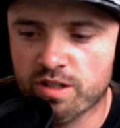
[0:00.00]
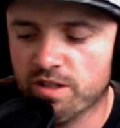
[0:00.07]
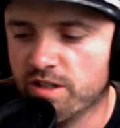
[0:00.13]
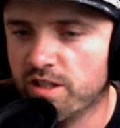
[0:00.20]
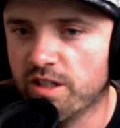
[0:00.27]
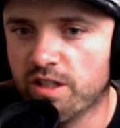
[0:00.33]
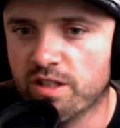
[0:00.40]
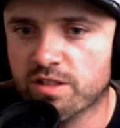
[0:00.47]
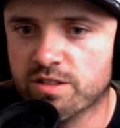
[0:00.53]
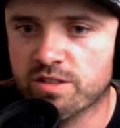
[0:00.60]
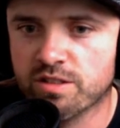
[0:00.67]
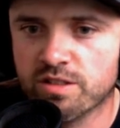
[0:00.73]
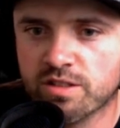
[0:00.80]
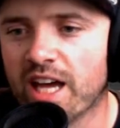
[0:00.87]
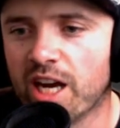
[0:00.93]

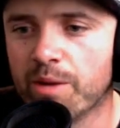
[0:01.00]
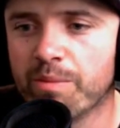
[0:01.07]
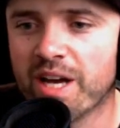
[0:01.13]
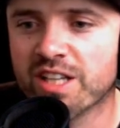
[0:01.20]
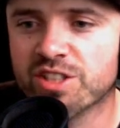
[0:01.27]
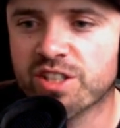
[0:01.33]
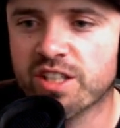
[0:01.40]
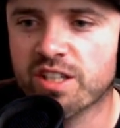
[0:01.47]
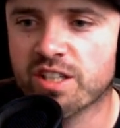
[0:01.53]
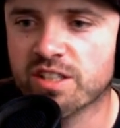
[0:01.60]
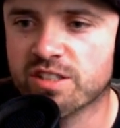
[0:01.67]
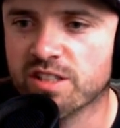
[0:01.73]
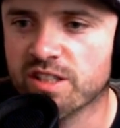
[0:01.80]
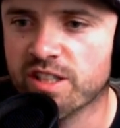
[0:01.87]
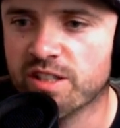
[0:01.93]
keys I'm actually going to
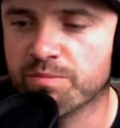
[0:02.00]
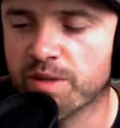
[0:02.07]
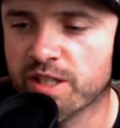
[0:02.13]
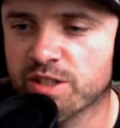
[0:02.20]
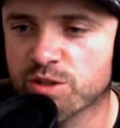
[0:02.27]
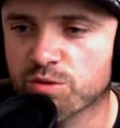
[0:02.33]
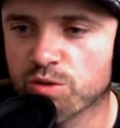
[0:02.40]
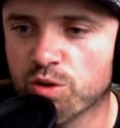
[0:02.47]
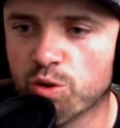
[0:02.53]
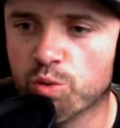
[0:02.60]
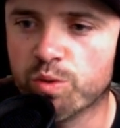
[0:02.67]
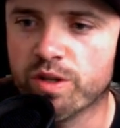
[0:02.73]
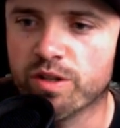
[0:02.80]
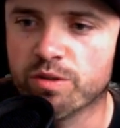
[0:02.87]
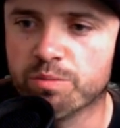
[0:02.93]
delete my scroll
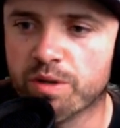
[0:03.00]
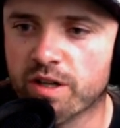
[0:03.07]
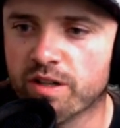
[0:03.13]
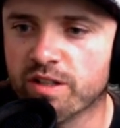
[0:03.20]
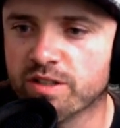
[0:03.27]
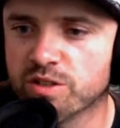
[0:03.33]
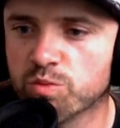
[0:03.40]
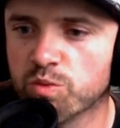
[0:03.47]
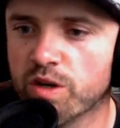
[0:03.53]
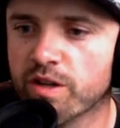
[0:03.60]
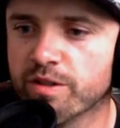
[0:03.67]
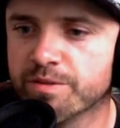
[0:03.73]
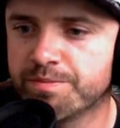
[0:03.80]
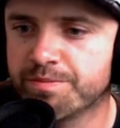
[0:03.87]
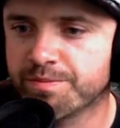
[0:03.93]
wheel button as
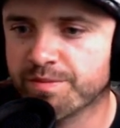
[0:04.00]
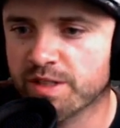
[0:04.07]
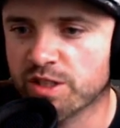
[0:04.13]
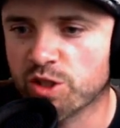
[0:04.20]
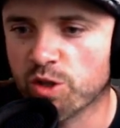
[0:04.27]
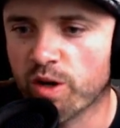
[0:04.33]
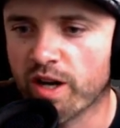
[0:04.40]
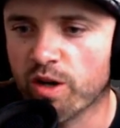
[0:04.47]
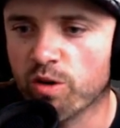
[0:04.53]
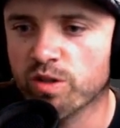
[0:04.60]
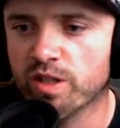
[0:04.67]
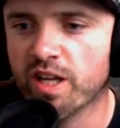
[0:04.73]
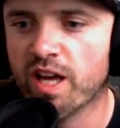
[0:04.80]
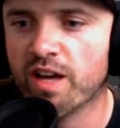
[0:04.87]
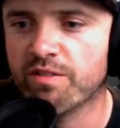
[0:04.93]
well so I
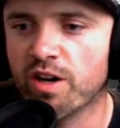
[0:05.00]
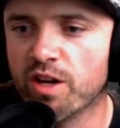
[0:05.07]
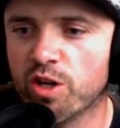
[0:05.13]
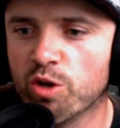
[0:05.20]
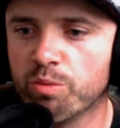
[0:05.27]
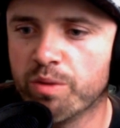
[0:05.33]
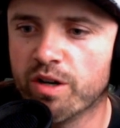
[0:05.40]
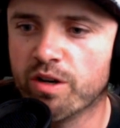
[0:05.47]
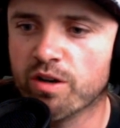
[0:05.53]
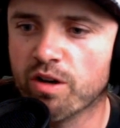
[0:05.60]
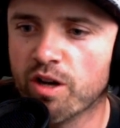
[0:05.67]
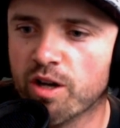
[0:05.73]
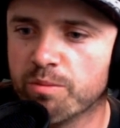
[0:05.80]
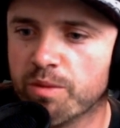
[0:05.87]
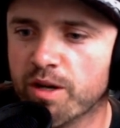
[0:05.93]
only have audio meter
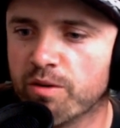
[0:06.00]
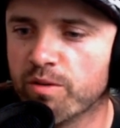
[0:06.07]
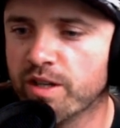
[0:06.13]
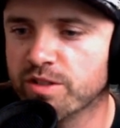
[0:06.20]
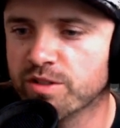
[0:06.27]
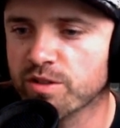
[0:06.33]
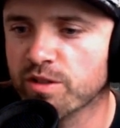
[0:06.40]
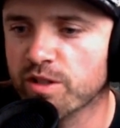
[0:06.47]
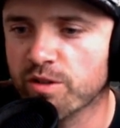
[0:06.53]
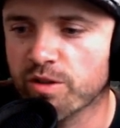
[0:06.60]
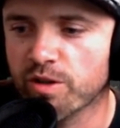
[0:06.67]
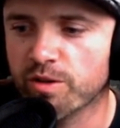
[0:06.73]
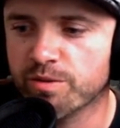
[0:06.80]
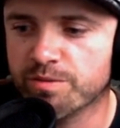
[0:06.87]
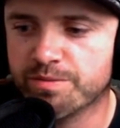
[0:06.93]
on my Razer
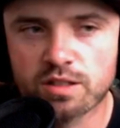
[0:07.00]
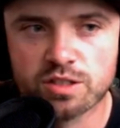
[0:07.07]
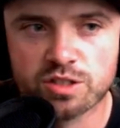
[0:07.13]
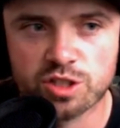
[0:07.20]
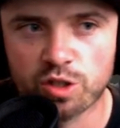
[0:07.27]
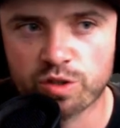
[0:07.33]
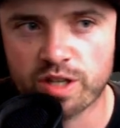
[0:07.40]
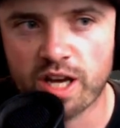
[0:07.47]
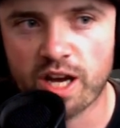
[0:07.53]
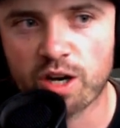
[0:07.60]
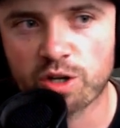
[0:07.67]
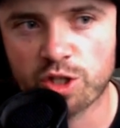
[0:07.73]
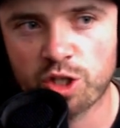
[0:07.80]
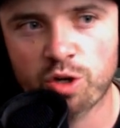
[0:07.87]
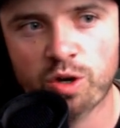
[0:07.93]
logo so now
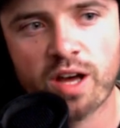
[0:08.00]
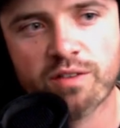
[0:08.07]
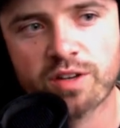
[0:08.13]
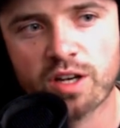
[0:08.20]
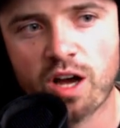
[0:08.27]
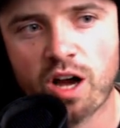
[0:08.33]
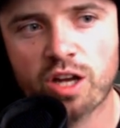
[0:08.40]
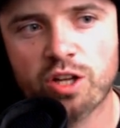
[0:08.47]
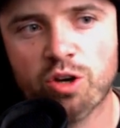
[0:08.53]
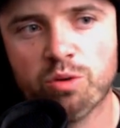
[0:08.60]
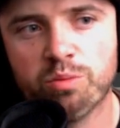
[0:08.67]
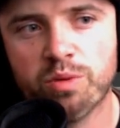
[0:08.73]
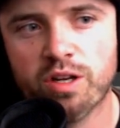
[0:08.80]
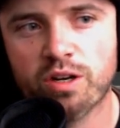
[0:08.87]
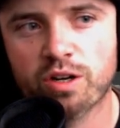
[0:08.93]
you have an audio
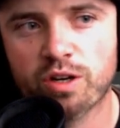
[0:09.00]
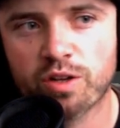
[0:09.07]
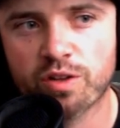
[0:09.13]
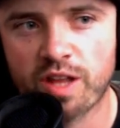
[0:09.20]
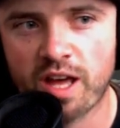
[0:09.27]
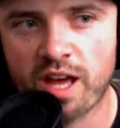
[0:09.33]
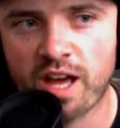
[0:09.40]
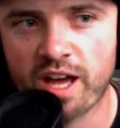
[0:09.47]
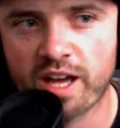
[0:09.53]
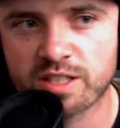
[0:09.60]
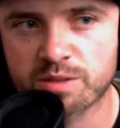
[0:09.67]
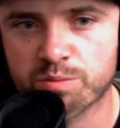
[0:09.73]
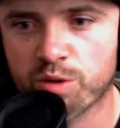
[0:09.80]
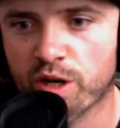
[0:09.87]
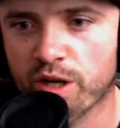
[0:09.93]
meter that
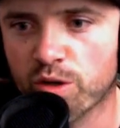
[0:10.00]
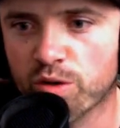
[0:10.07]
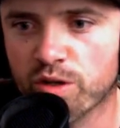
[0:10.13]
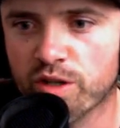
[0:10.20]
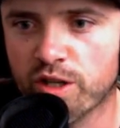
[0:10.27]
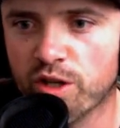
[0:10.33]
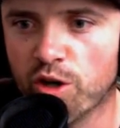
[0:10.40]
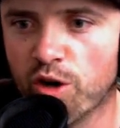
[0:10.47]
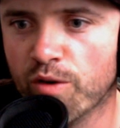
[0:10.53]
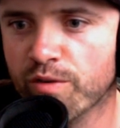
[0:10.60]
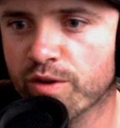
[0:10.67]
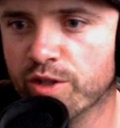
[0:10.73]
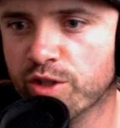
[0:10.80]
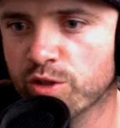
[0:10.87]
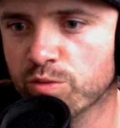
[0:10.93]
has priority
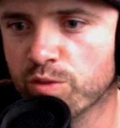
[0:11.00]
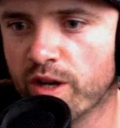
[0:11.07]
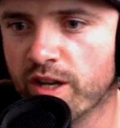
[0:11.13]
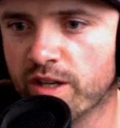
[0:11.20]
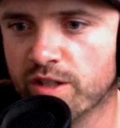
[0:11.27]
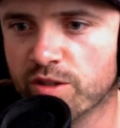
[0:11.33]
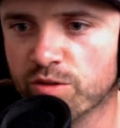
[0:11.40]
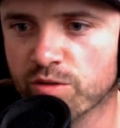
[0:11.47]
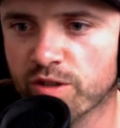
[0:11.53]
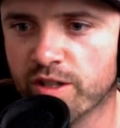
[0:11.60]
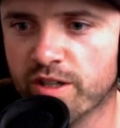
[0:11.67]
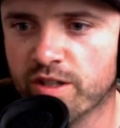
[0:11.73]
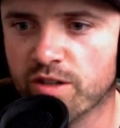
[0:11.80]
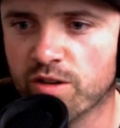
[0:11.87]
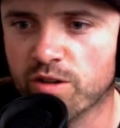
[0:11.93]
over your red and
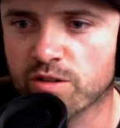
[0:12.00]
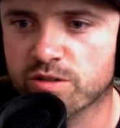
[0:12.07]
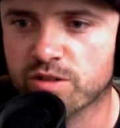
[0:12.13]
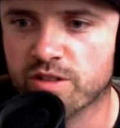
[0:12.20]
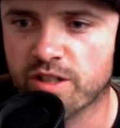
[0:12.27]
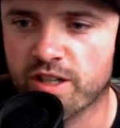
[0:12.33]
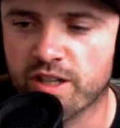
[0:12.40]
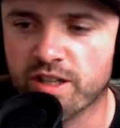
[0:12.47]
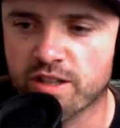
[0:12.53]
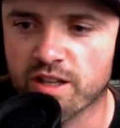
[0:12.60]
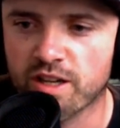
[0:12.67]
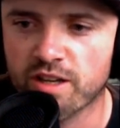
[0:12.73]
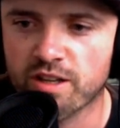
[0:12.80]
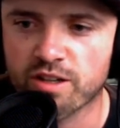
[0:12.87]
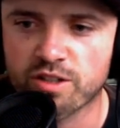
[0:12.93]
green alternating
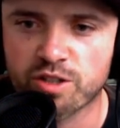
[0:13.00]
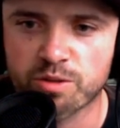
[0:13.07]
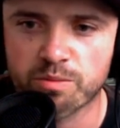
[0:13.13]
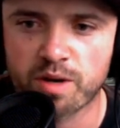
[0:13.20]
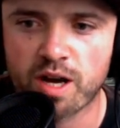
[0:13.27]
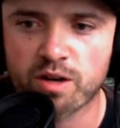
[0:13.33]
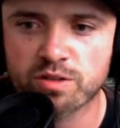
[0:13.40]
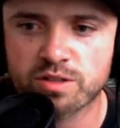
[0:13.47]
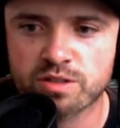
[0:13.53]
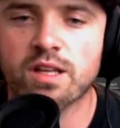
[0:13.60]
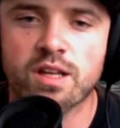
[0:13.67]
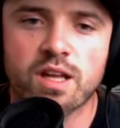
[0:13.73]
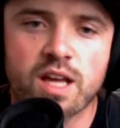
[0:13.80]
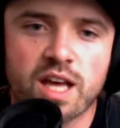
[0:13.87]
lighting on your mouse.